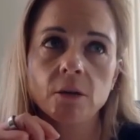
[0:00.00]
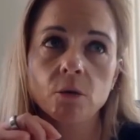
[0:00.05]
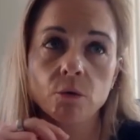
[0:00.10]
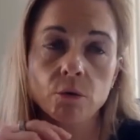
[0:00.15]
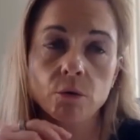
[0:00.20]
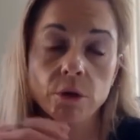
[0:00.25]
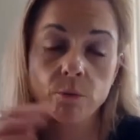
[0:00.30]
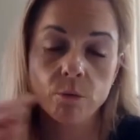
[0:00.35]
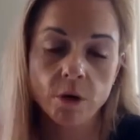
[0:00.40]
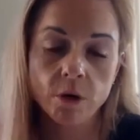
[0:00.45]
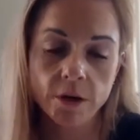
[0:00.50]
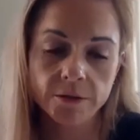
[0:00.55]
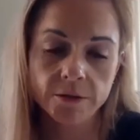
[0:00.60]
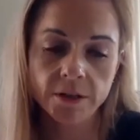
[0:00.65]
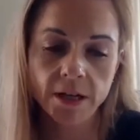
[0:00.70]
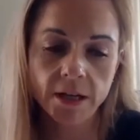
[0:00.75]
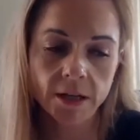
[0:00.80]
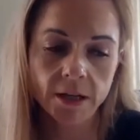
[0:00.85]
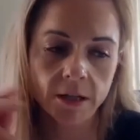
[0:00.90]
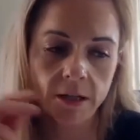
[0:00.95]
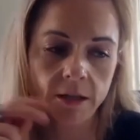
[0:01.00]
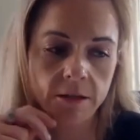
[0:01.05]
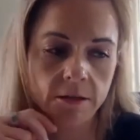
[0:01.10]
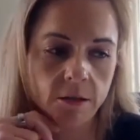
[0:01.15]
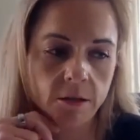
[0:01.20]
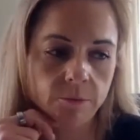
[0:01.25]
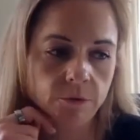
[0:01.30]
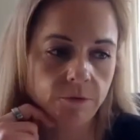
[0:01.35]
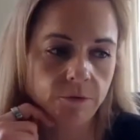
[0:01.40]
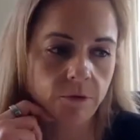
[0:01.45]
or they were saying in
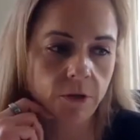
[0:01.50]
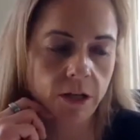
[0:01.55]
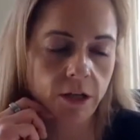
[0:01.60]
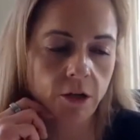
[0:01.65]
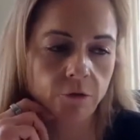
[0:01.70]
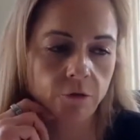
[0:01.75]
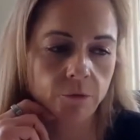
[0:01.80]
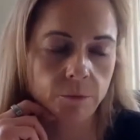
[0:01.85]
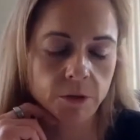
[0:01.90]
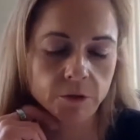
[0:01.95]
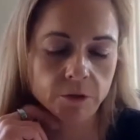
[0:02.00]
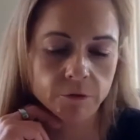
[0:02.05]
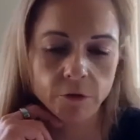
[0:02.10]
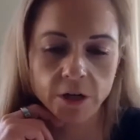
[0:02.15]
terms of like government mm-hmm.